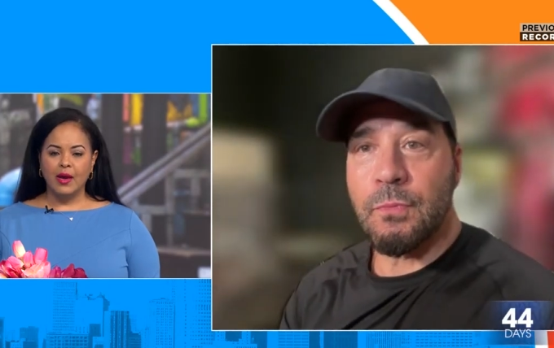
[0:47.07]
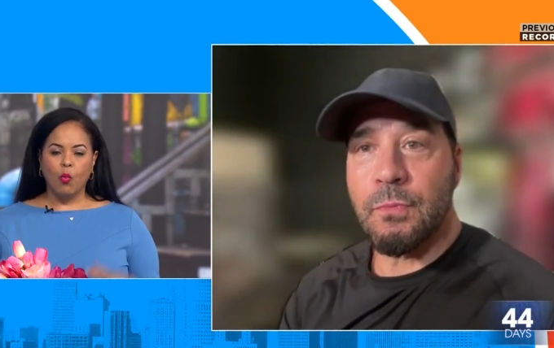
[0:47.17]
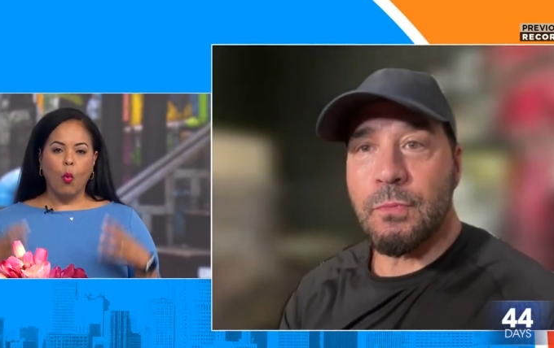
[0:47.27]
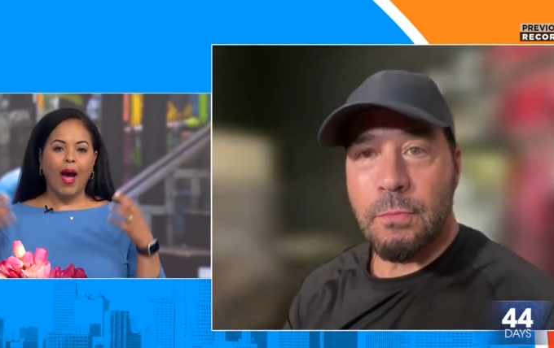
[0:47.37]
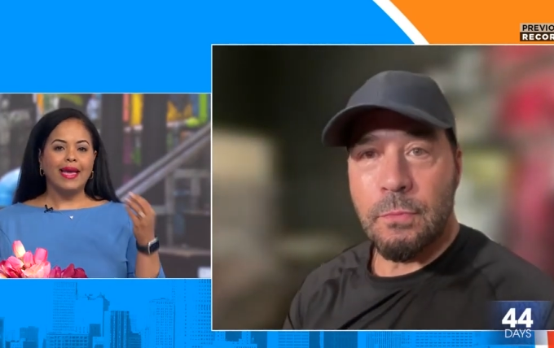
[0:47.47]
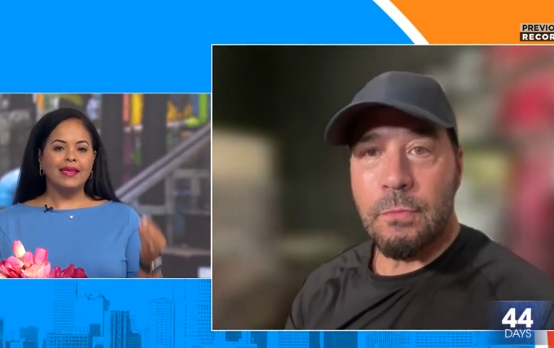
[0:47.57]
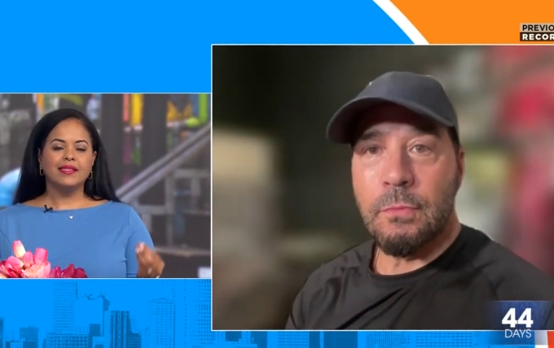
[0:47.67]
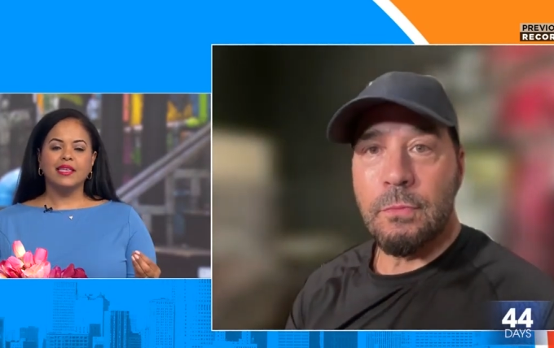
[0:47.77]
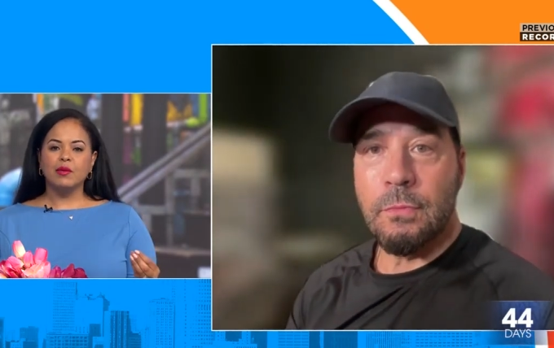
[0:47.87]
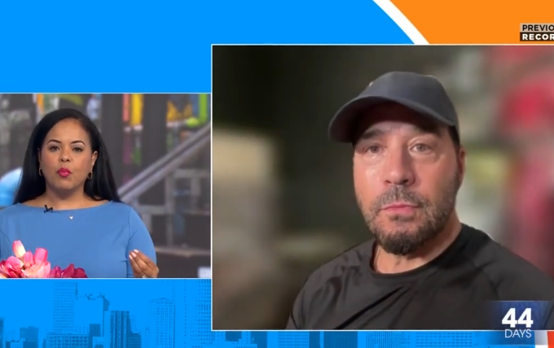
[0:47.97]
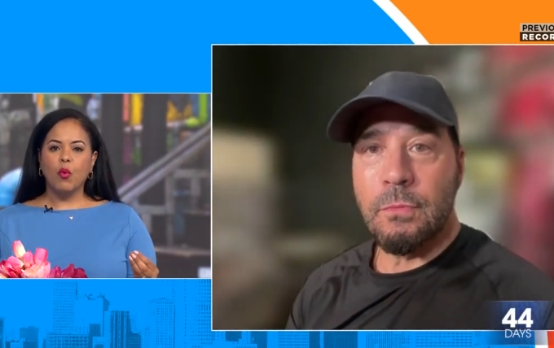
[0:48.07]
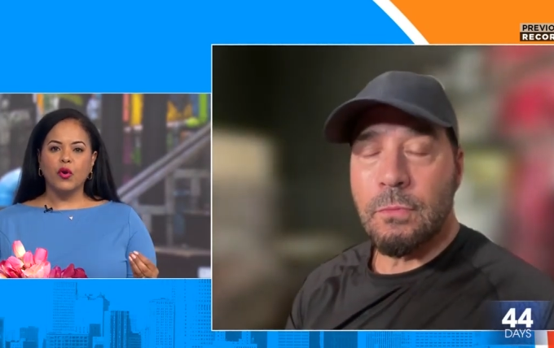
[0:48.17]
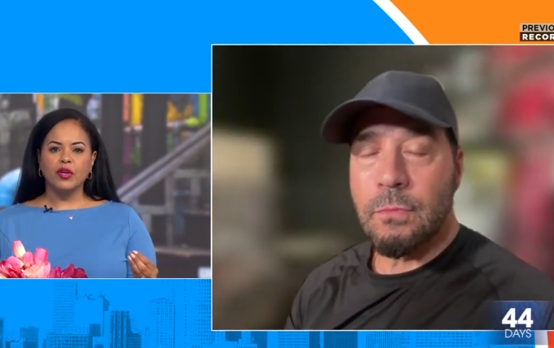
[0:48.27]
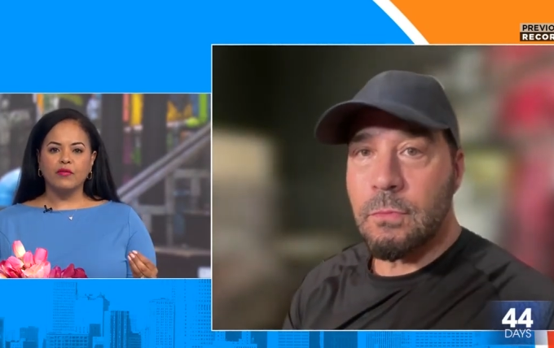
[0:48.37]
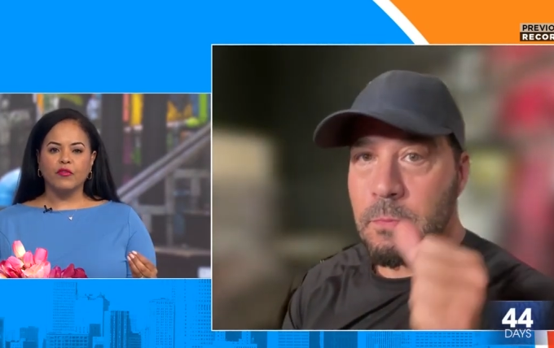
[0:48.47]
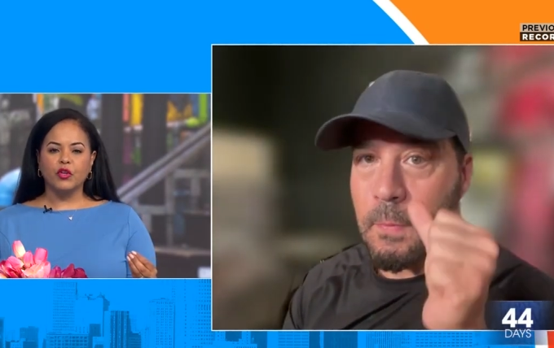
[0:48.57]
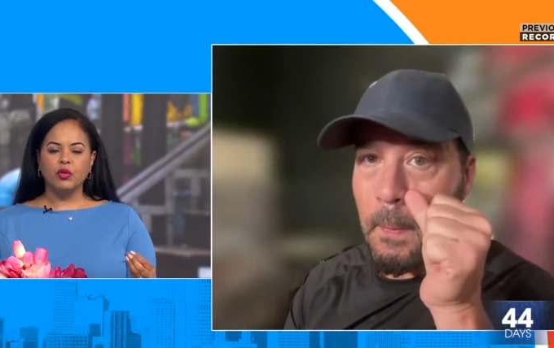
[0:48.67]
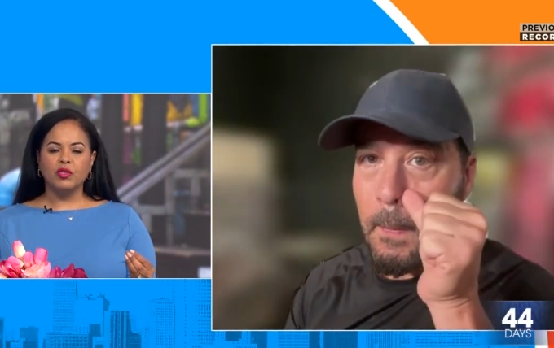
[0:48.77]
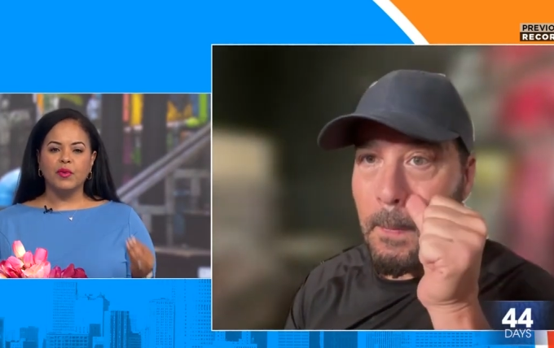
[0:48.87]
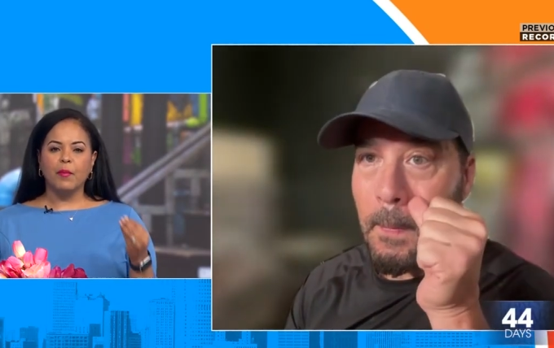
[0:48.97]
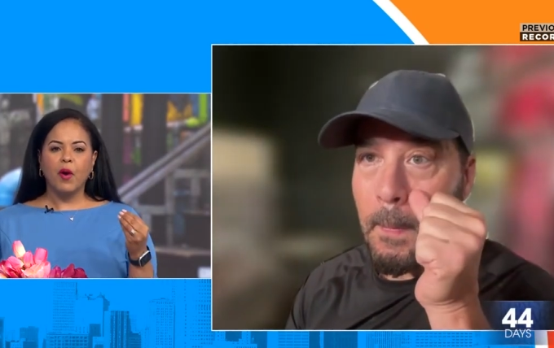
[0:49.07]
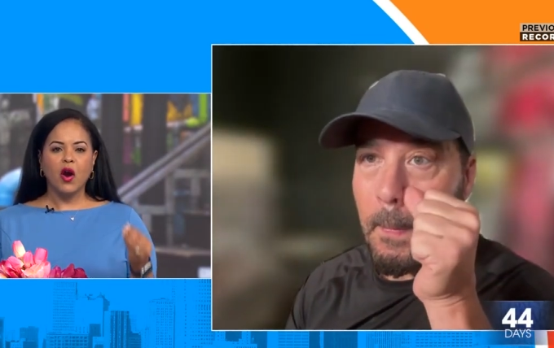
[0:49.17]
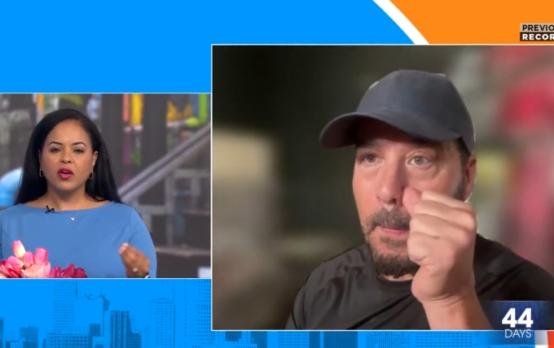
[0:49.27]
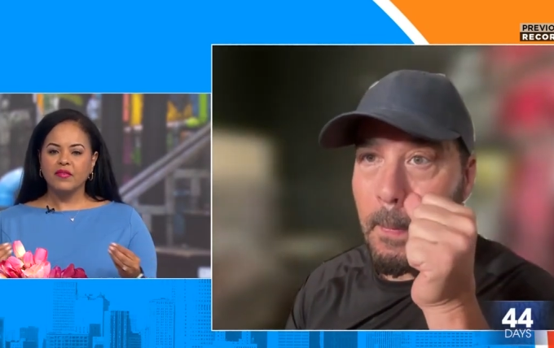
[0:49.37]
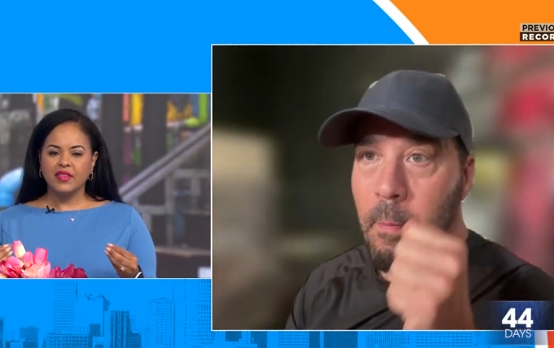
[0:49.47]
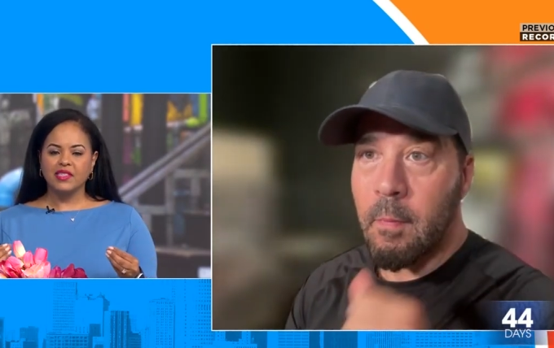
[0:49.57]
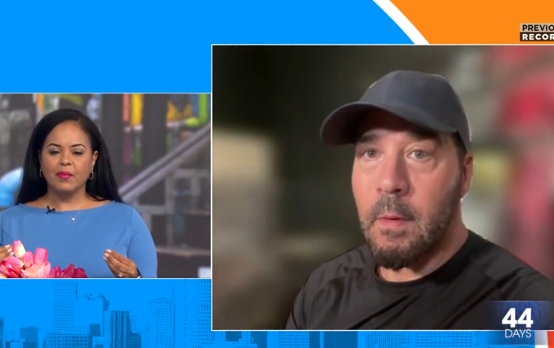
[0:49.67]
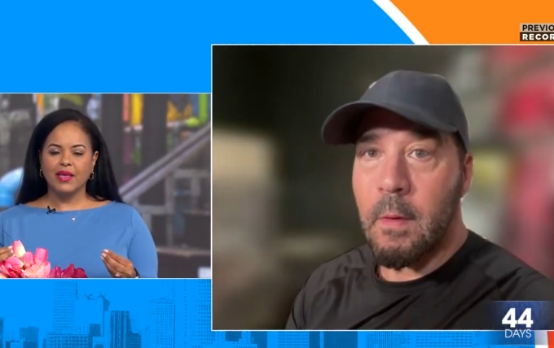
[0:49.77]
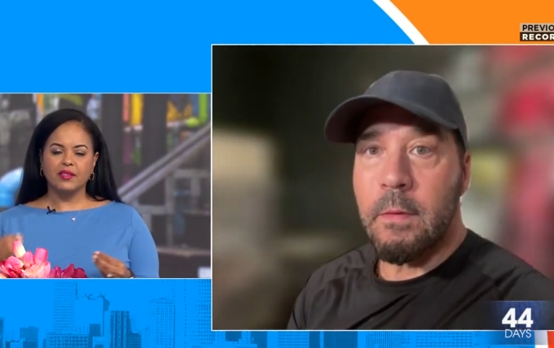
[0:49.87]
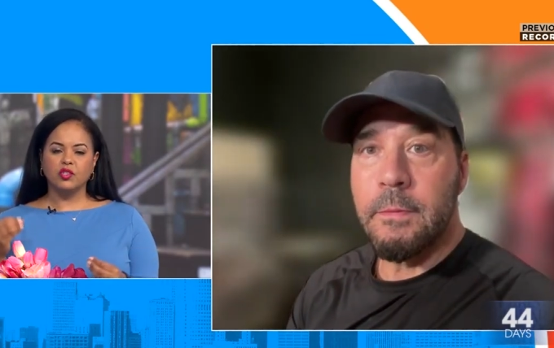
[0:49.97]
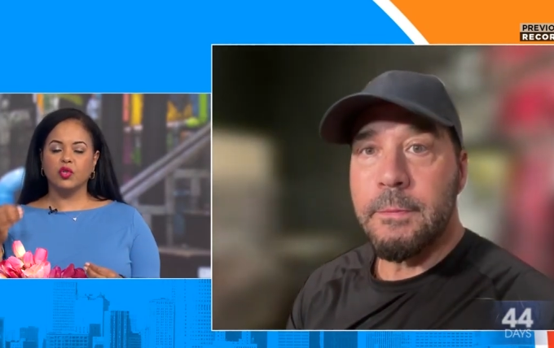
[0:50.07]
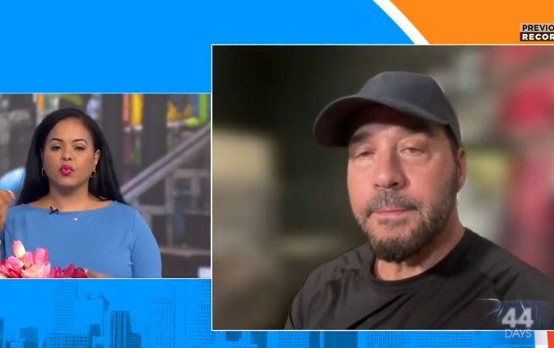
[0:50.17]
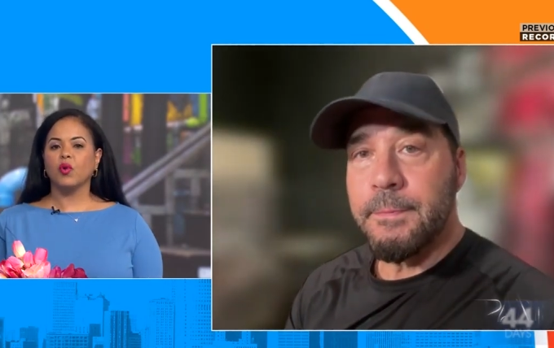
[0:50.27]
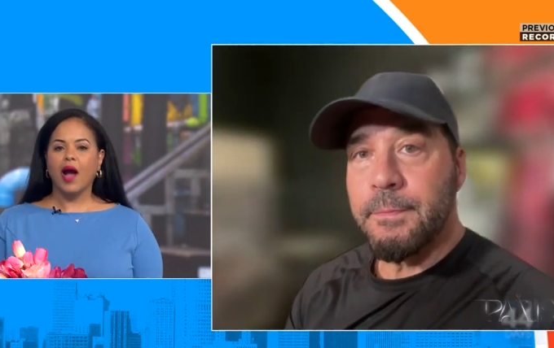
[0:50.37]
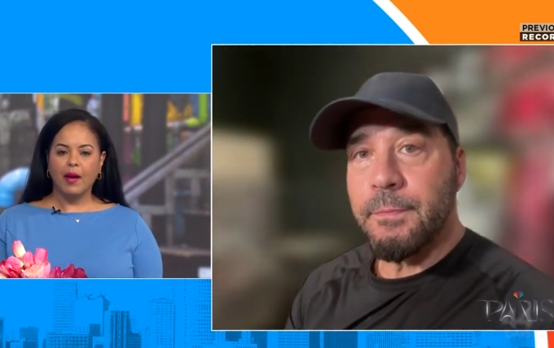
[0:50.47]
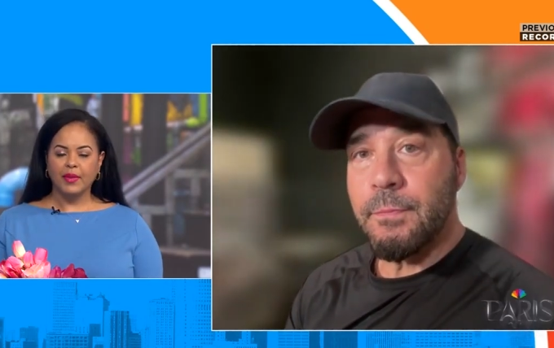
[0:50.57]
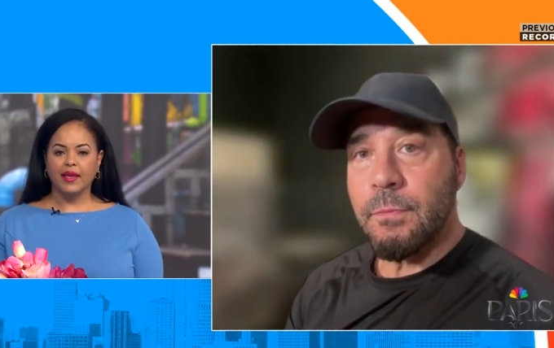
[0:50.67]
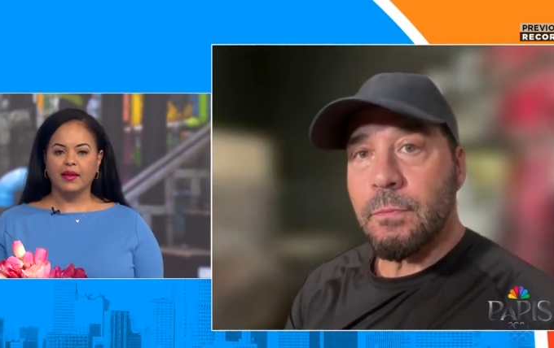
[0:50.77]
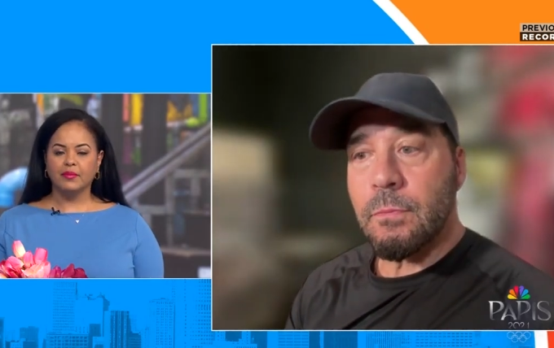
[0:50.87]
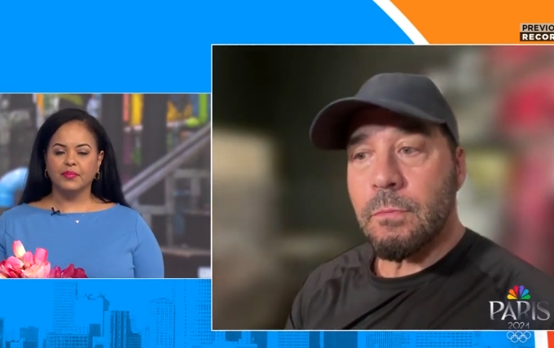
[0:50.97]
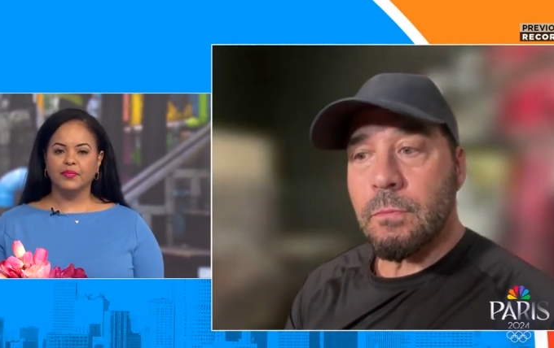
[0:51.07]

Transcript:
Speaker 1: Why is it important for you to be a part of this message through comedy?